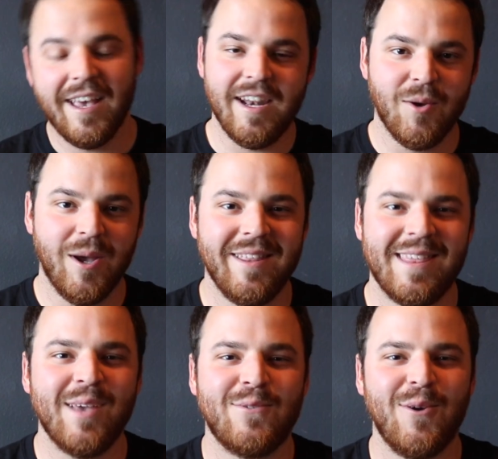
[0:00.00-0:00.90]
Anyway,
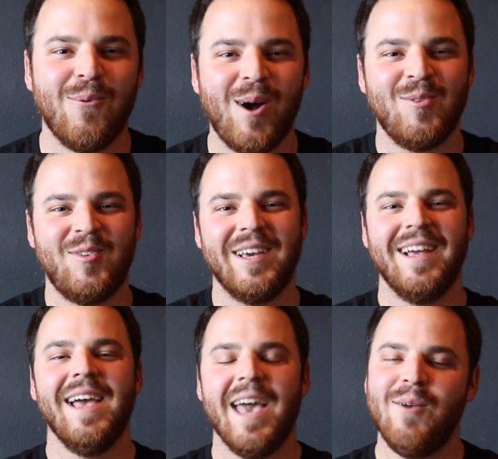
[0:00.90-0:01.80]
thanks for watching,
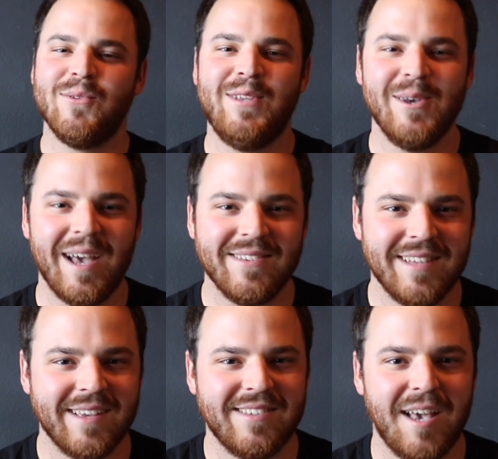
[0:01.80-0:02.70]
and we'll see you guys
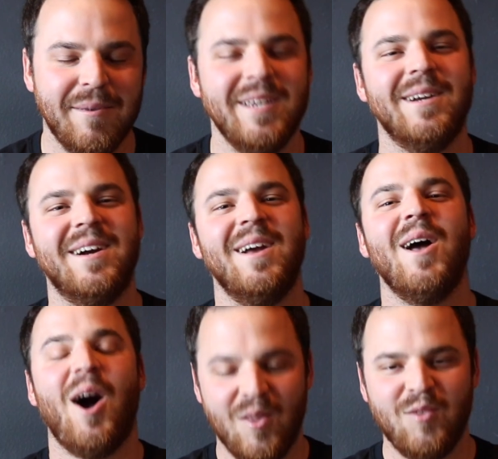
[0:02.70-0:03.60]
next time here
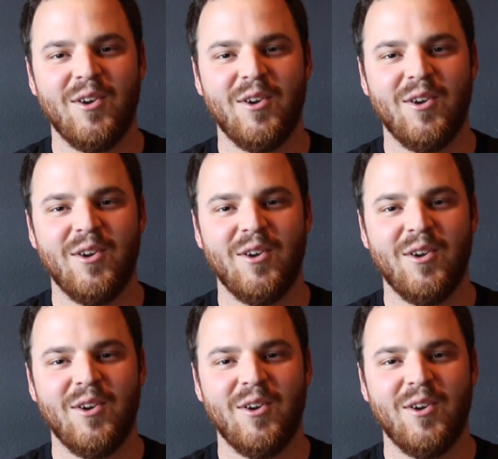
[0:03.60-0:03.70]
on the